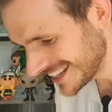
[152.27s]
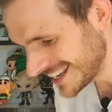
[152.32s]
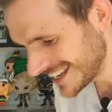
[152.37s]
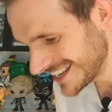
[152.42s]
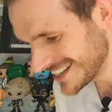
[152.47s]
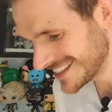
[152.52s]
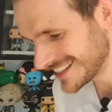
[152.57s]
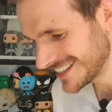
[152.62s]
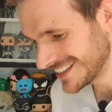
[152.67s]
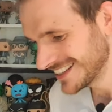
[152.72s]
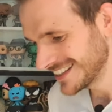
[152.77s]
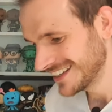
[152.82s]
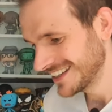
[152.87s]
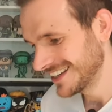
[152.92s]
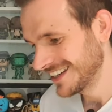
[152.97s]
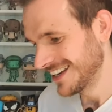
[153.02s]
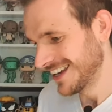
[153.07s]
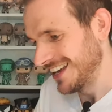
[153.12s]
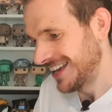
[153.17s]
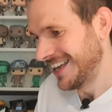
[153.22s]
is
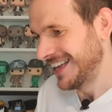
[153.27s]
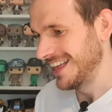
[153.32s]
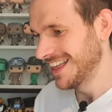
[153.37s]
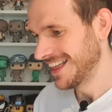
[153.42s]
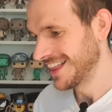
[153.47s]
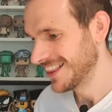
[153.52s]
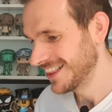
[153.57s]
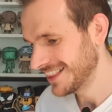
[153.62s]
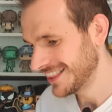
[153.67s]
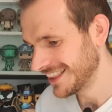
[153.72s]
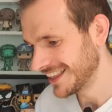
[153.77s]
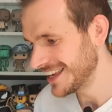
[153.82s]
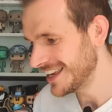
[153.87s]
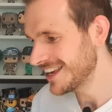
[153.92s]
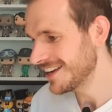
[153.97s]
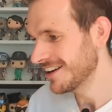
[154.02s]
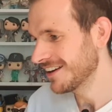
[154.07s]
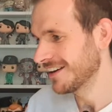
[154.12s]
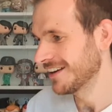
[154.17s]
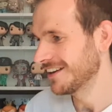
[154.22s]

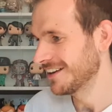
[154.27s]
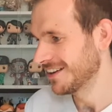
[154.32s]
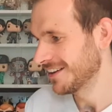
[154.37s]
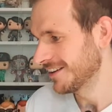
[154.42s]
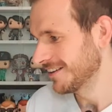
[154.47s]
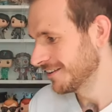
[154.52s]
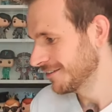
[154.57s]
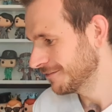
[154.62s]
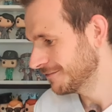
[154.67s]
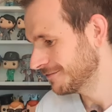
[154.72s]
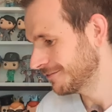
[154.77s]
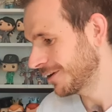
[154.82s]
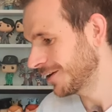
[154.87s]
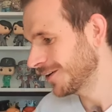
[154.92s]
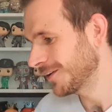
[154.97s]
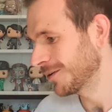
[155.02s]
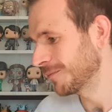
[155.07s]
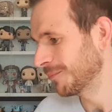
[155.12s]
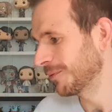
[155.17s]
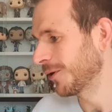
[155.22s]
the
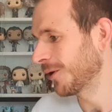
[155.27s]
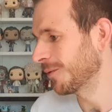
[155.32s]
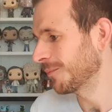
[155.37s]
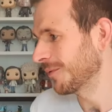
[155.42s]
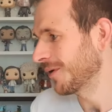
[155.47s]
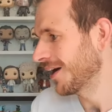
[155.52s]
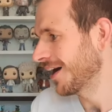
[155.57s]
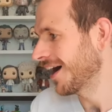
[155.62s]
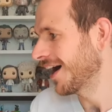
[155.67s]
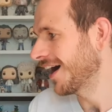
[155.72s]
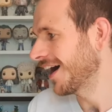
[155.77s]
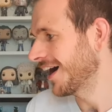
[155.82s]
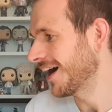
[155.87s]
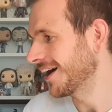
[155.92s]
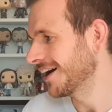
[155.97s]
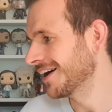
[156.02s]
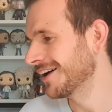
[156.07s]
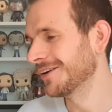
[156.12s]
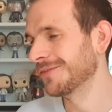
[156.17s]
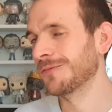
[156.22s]
Funko Pop,
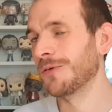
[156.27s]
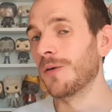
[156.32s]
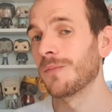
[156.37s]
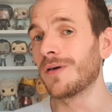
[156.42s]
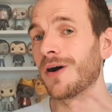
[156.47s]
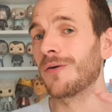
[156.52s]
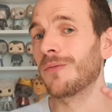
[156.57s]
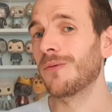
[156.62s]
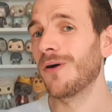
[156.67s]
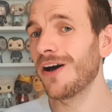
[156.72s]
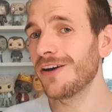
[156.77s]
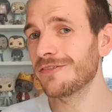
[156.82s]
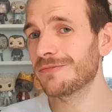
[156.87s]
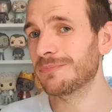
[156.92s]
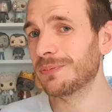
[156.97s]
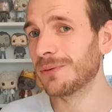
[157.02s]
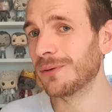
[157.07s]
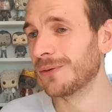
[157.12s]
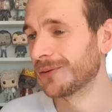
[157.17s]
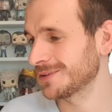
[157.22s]
what my wife
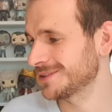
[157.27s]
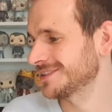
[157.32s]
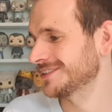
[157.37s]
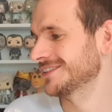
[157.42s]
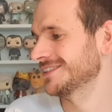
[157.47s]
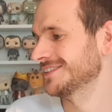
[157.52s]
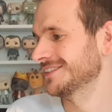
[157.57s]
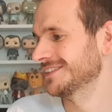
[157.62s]
bought.